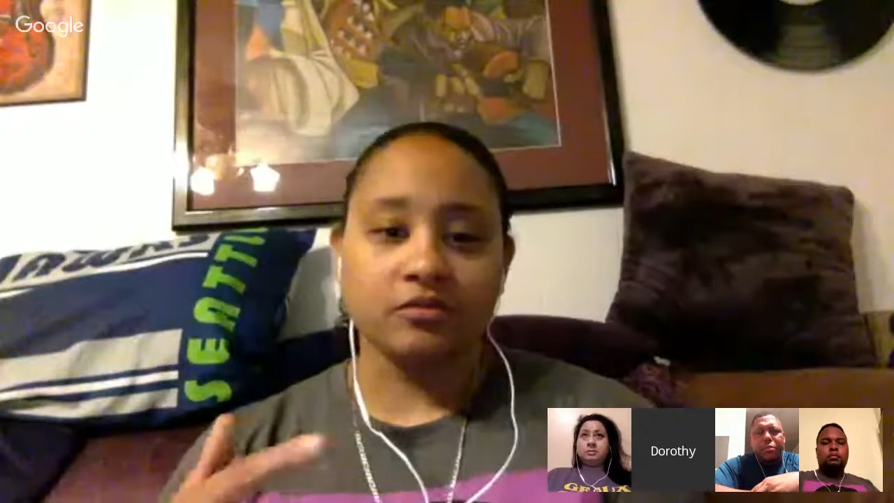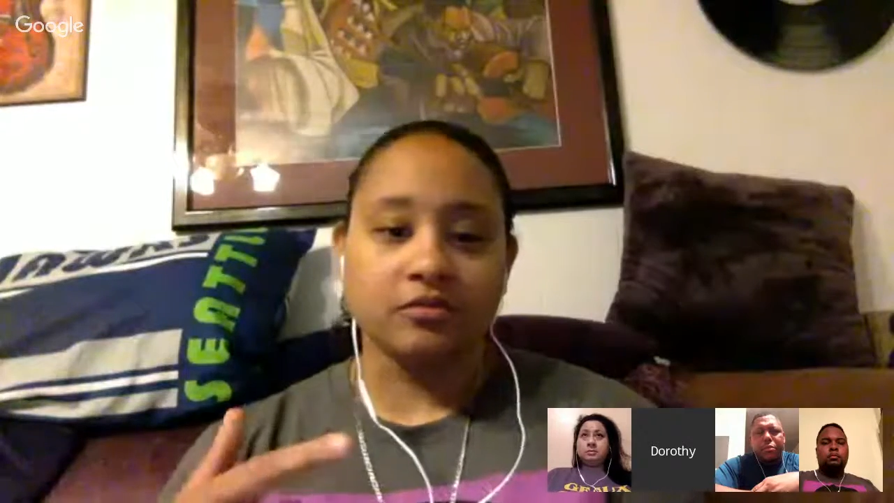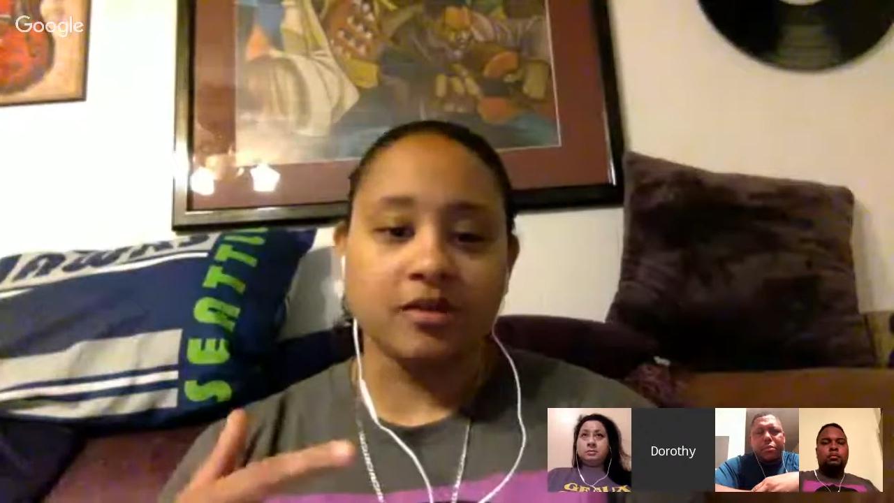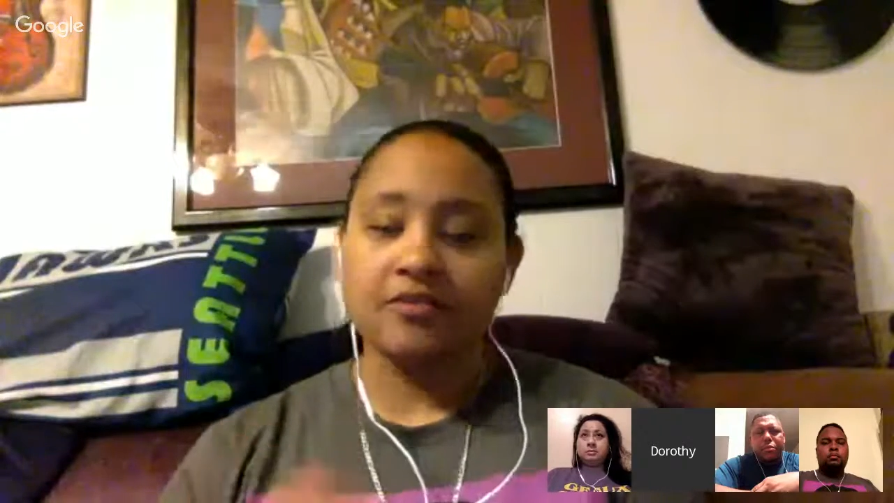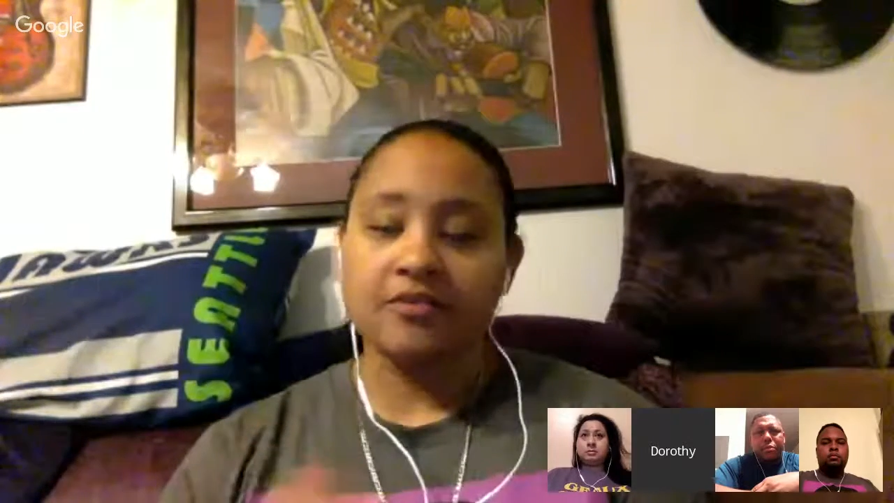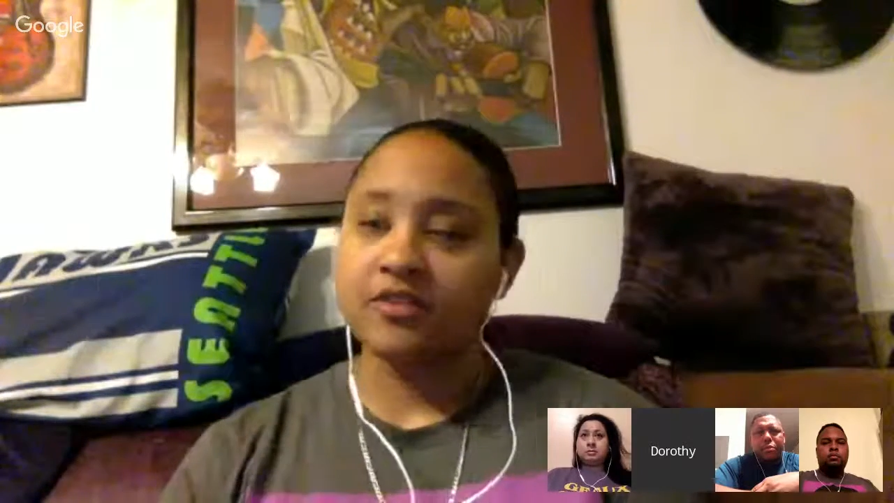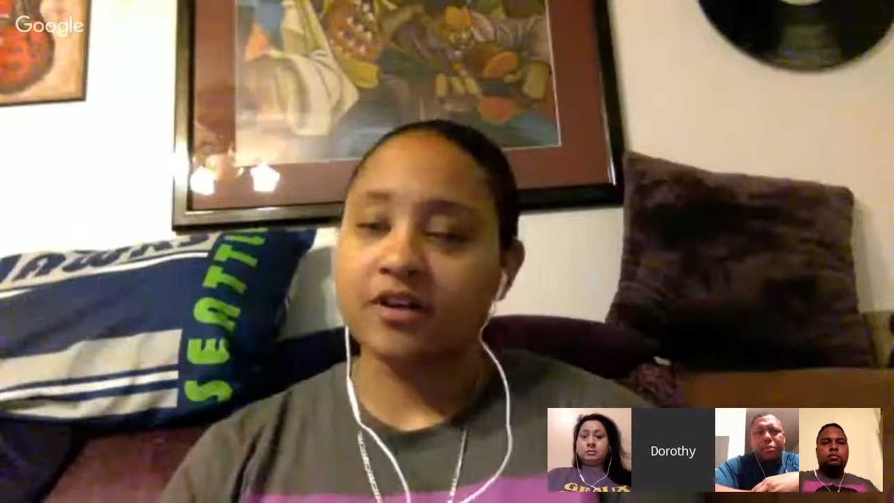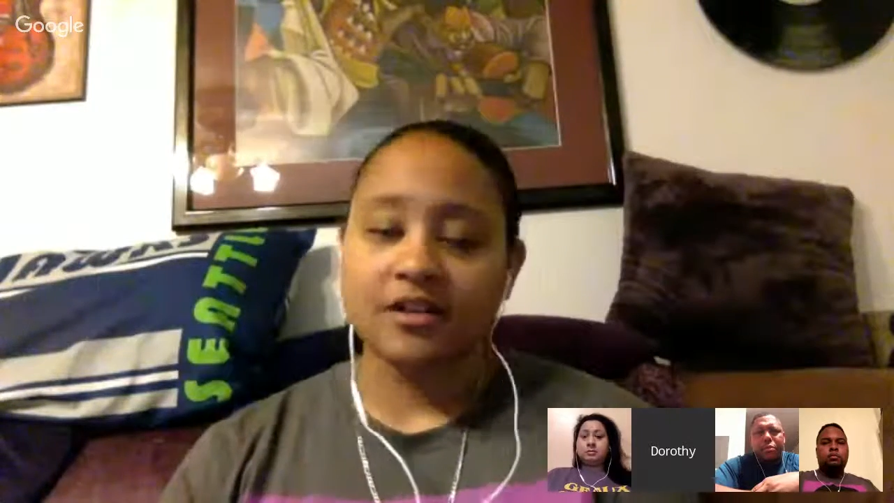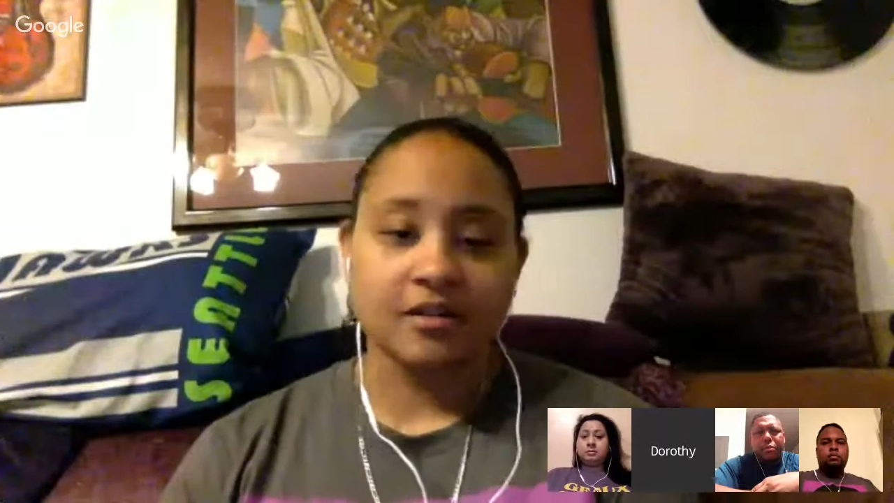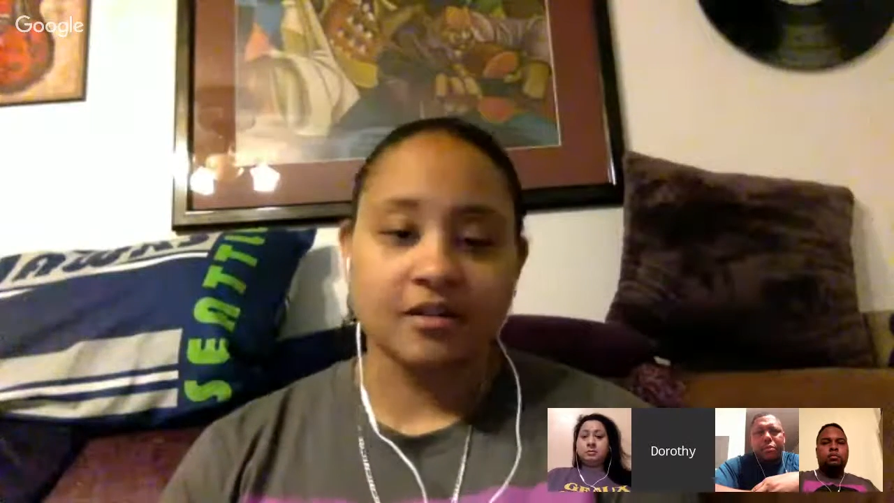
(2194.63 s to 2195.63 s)
I
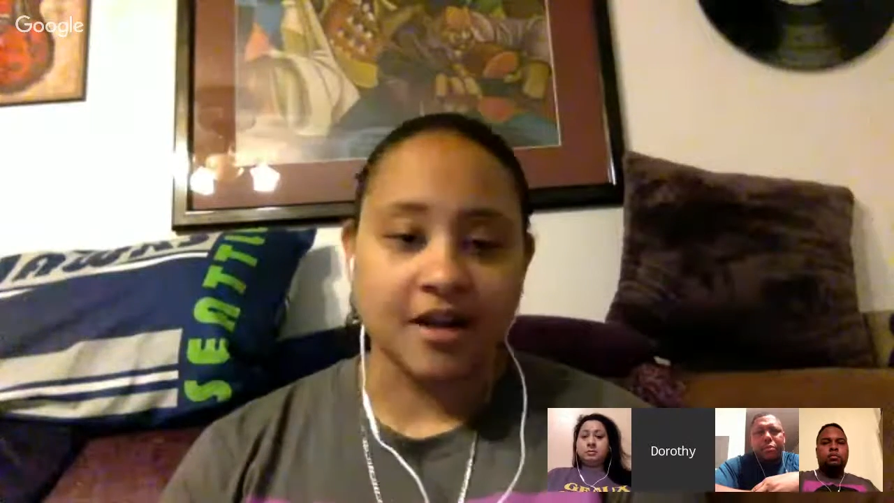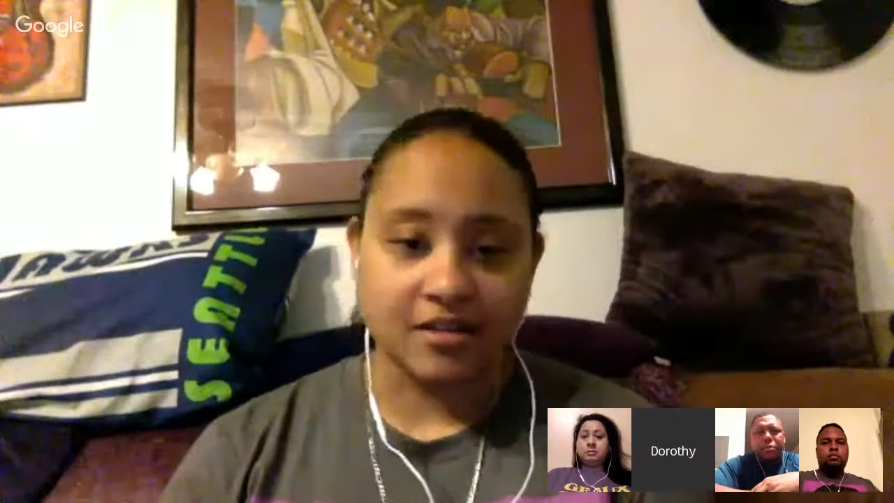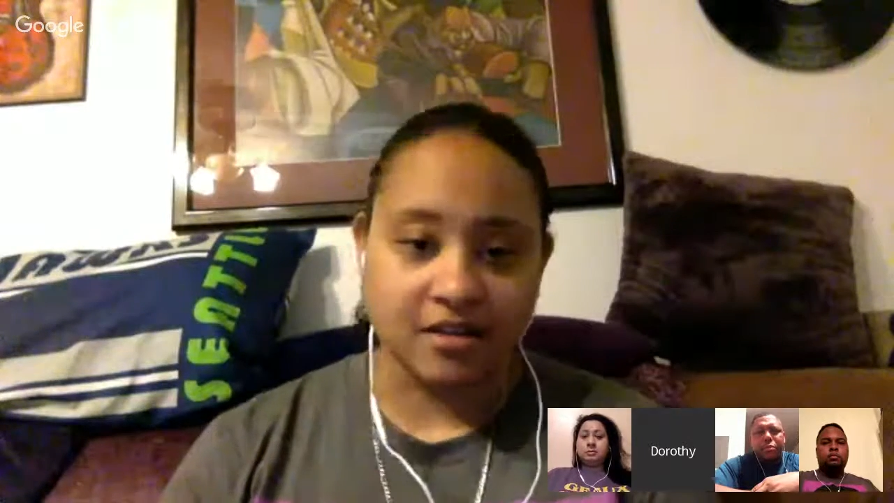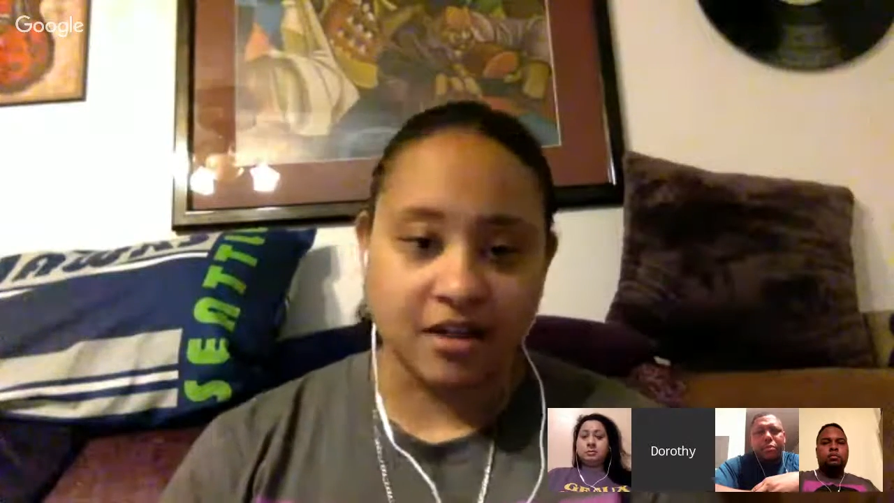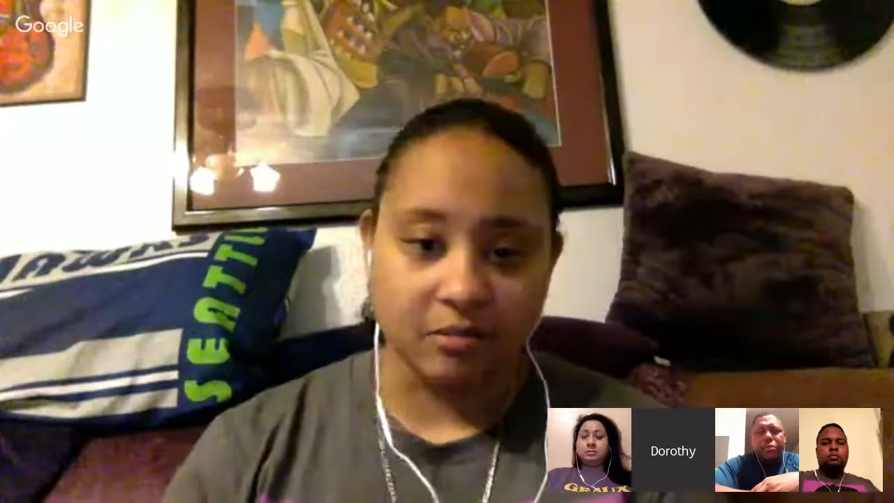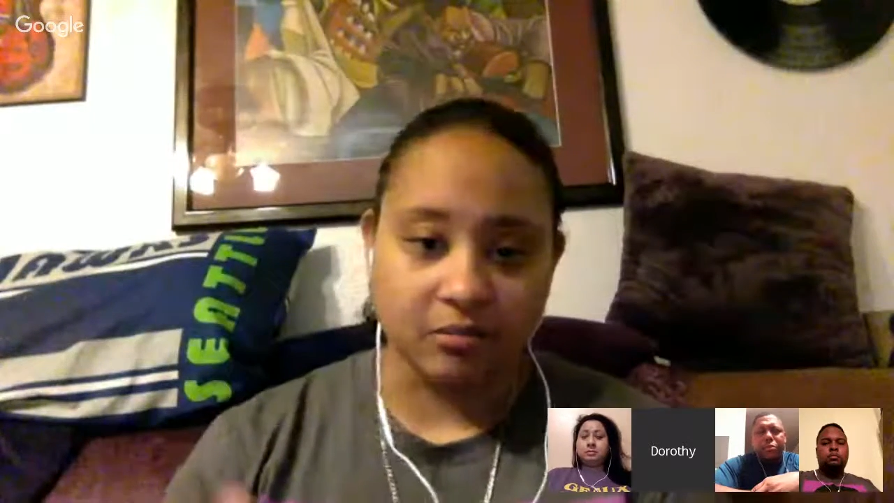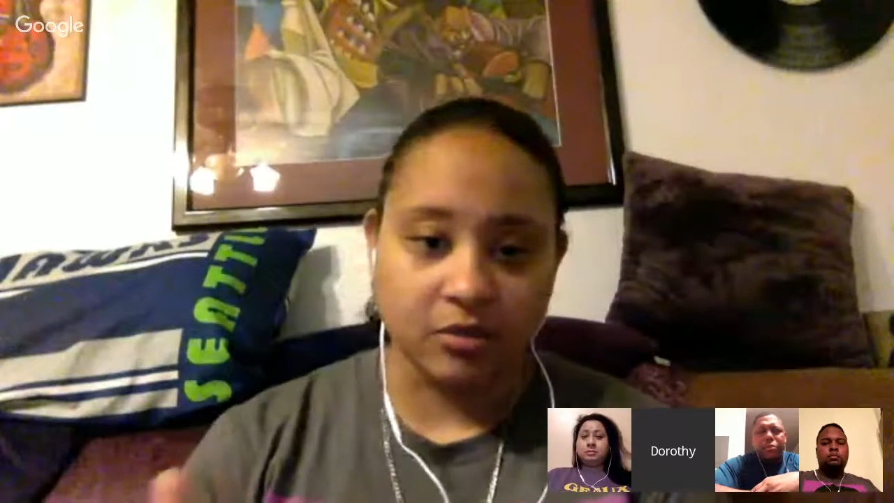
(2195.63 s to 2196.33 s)
forgot the guy's name.